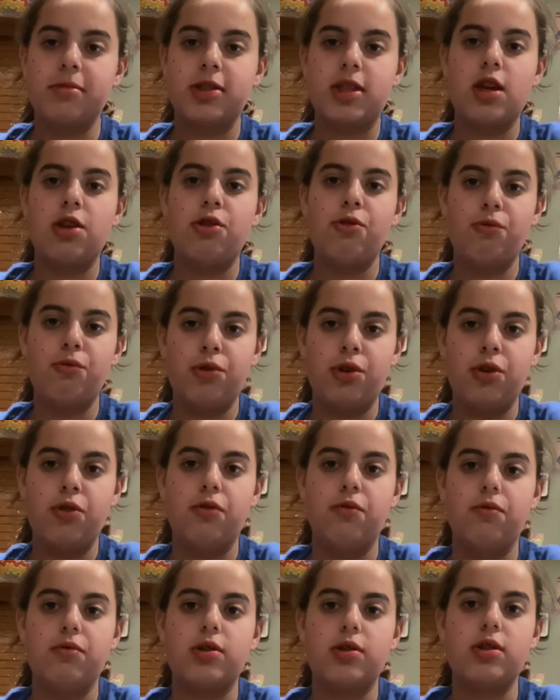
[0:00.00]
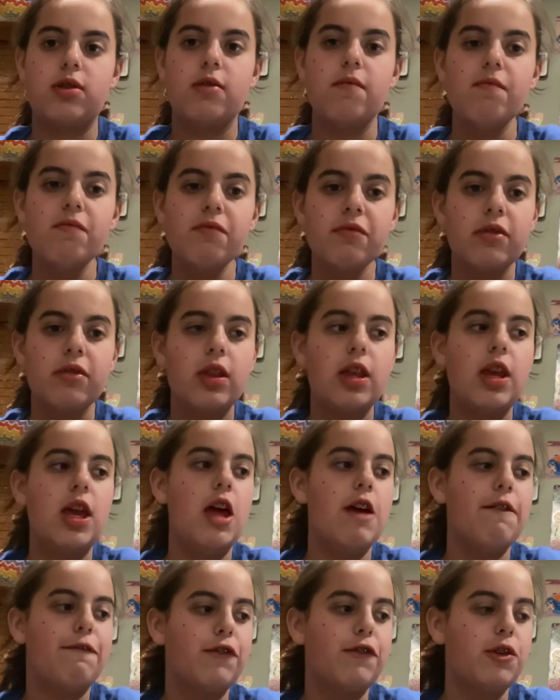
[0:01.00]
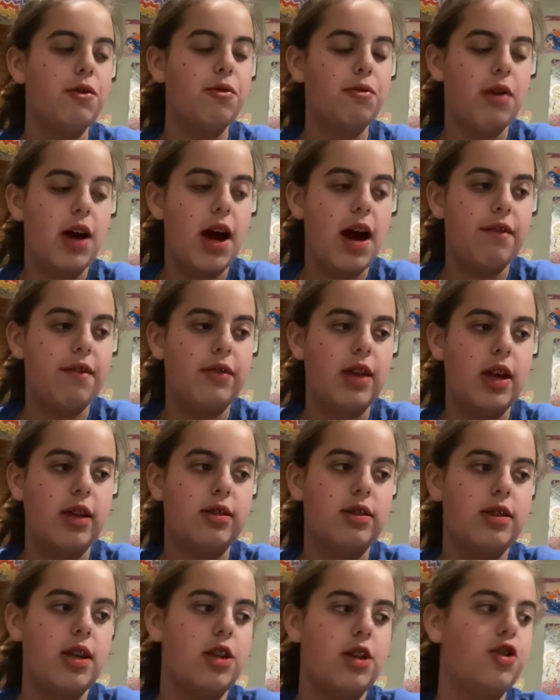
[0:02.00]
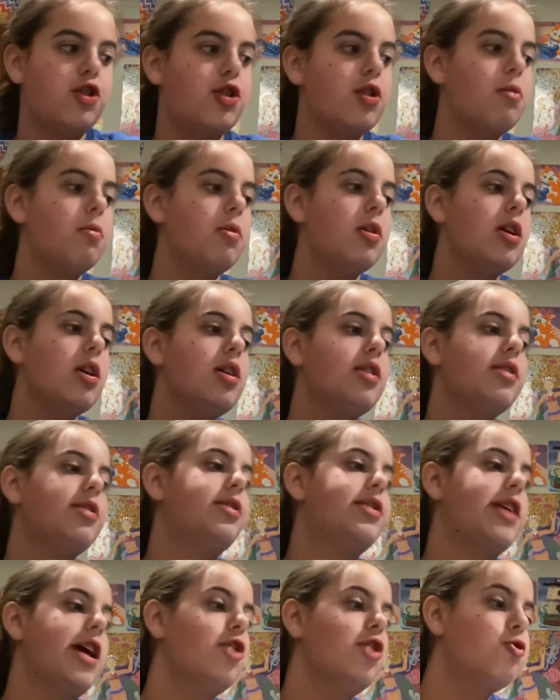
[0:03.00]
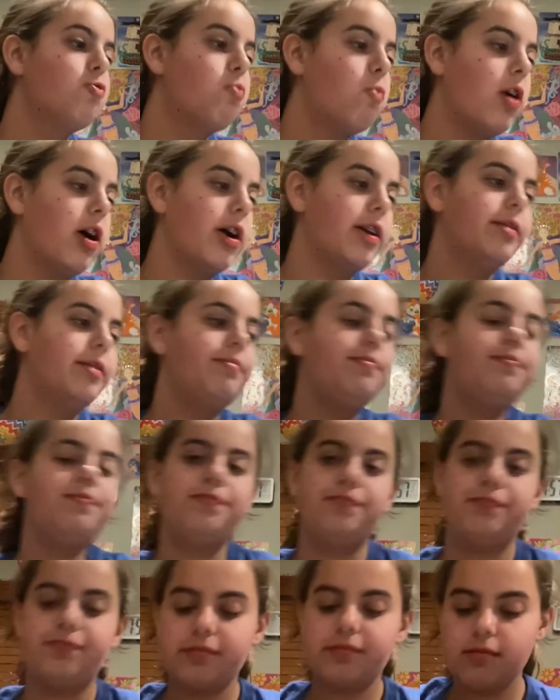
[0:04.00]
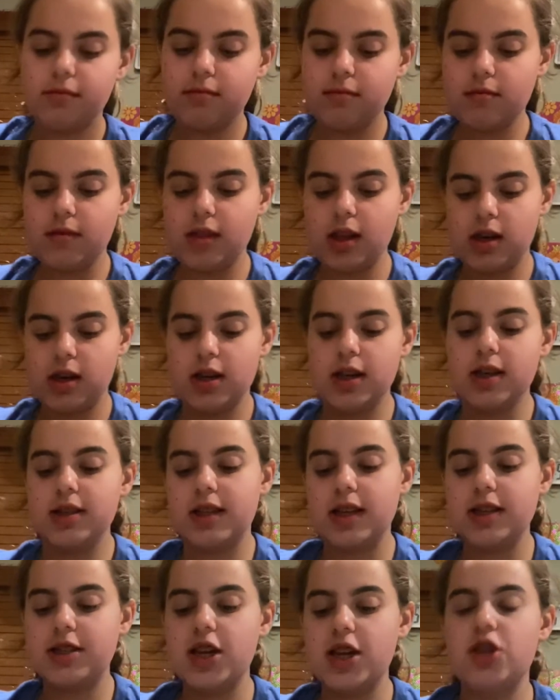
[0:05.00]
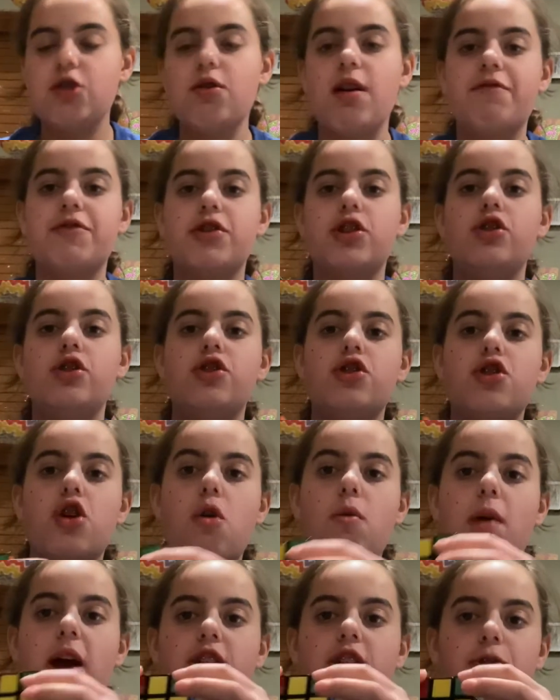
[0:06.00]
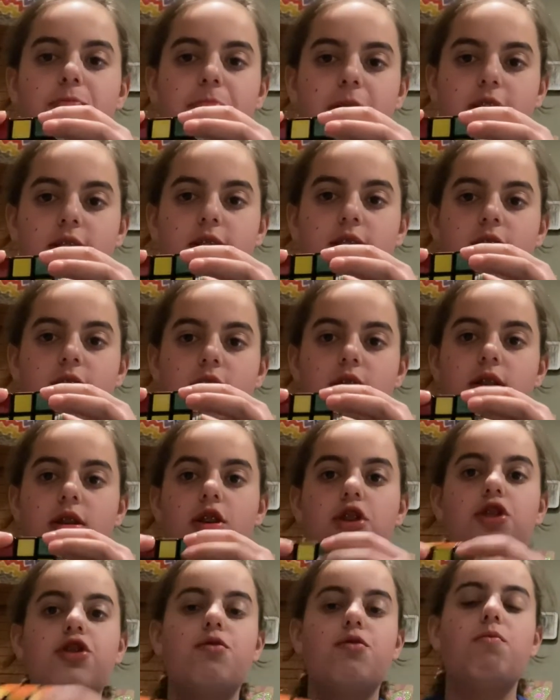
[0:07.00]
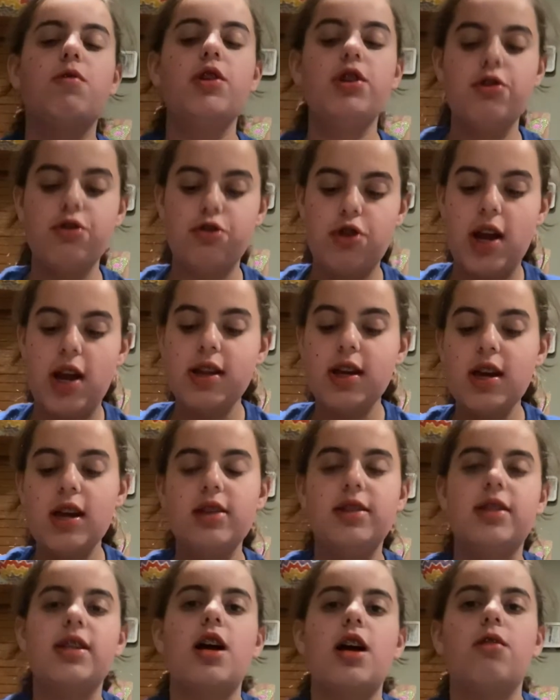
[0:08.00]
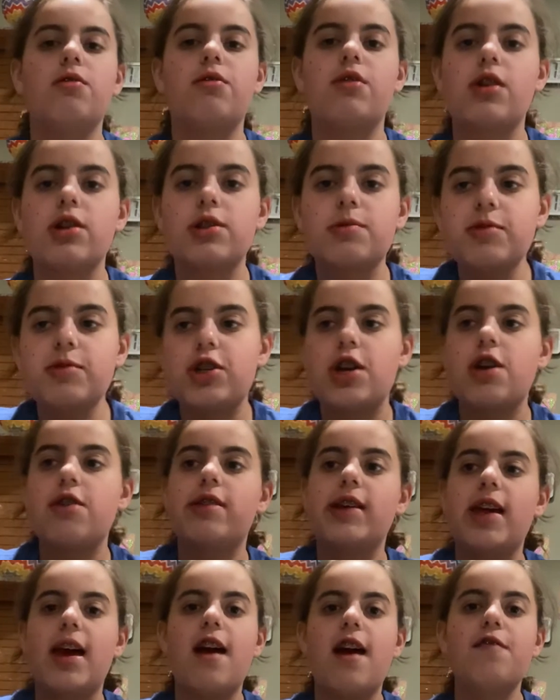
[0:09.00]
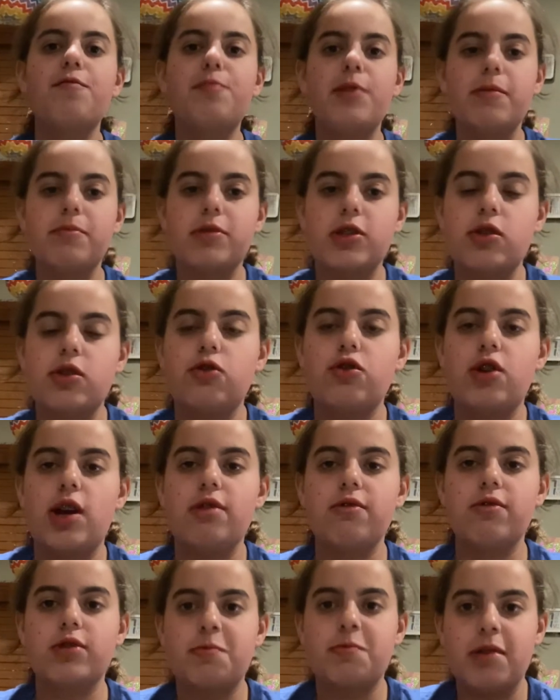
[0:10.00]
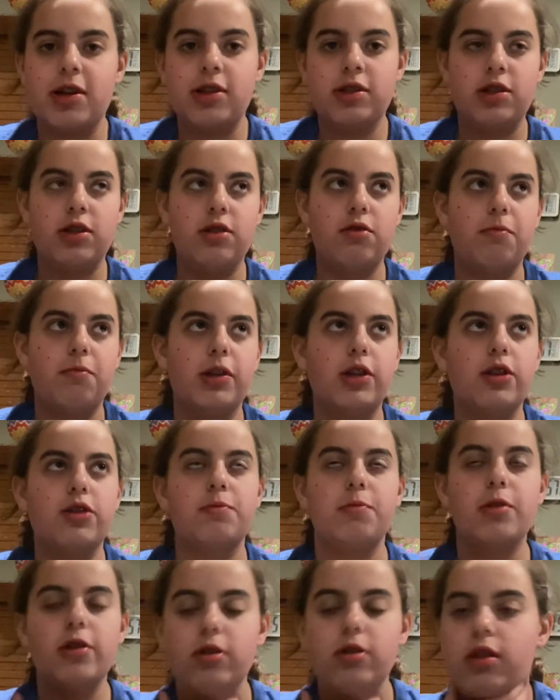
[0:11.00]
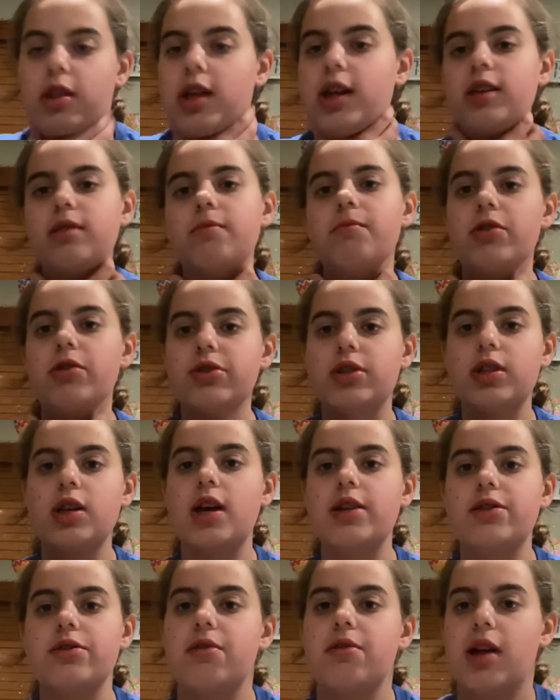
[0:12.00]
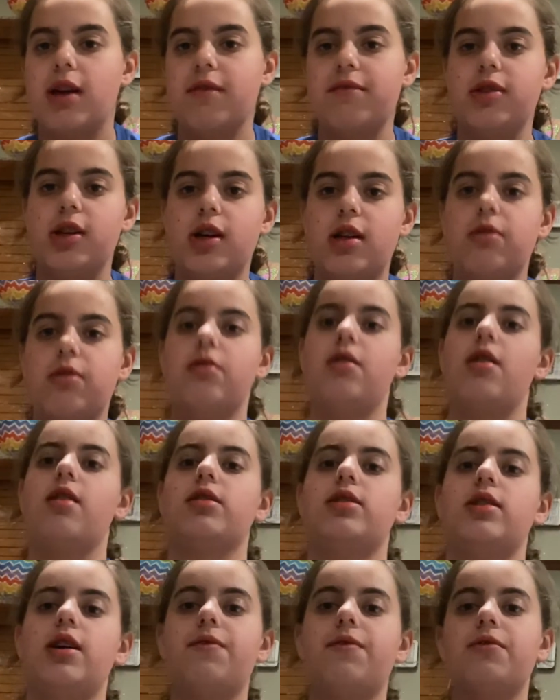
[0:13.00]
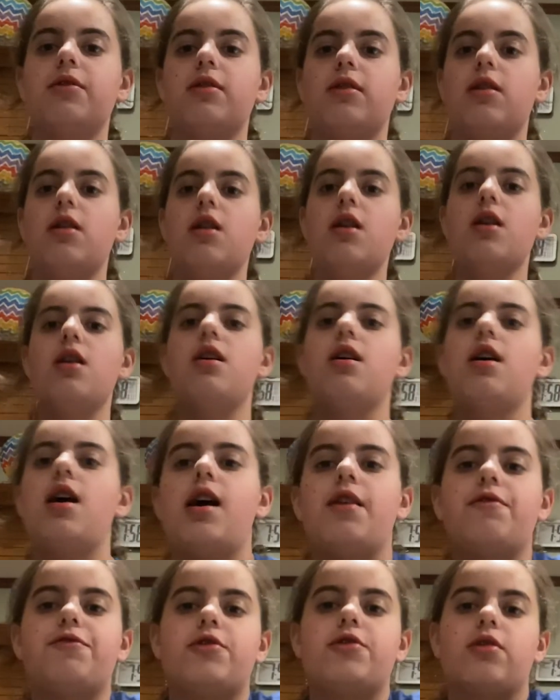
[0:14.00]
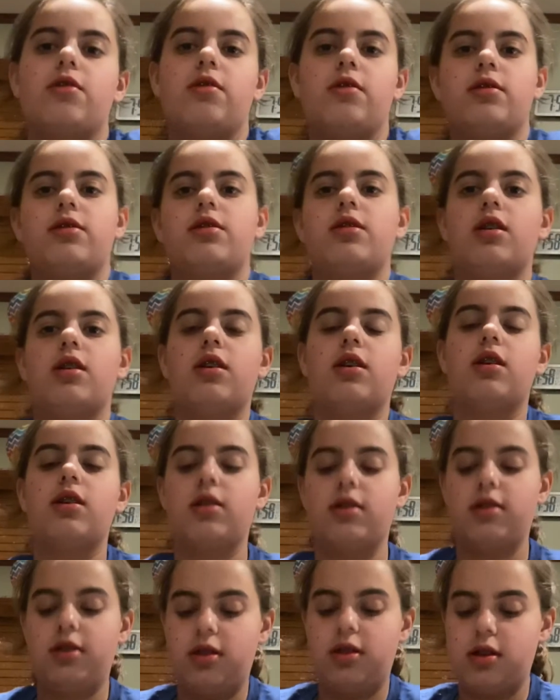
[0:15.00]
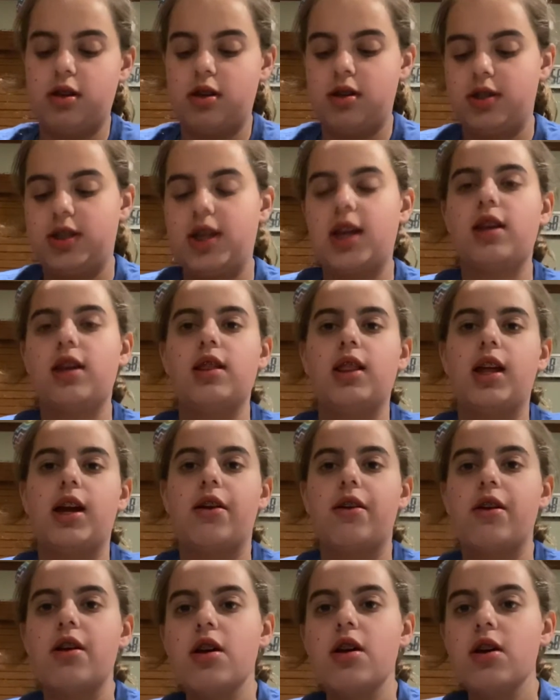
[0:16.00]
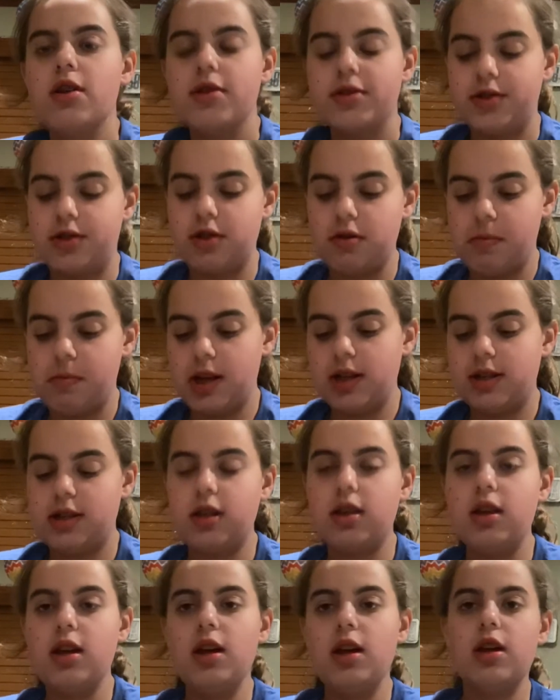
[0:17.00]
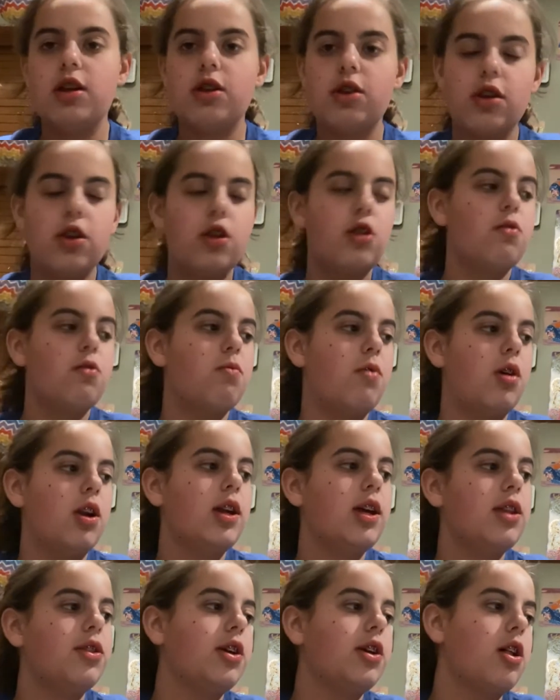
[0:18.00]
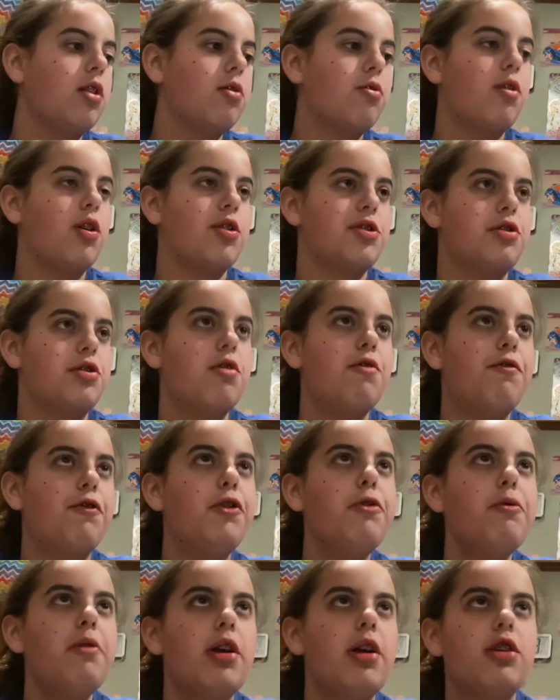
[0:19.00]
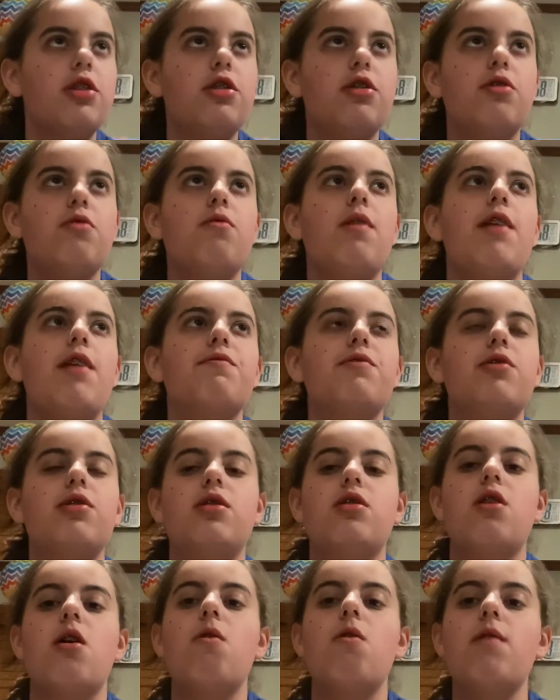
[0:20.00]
that you use if you have that stage. So, stage 1 is, let's say you have no edge pieces. So what you're trying to get is the yellow cross, which I already have, but I'm still trying to explain to you because mostly I don't have the yellow cross after after the second layer. So basically, you want to get the yellow cross. So if you have no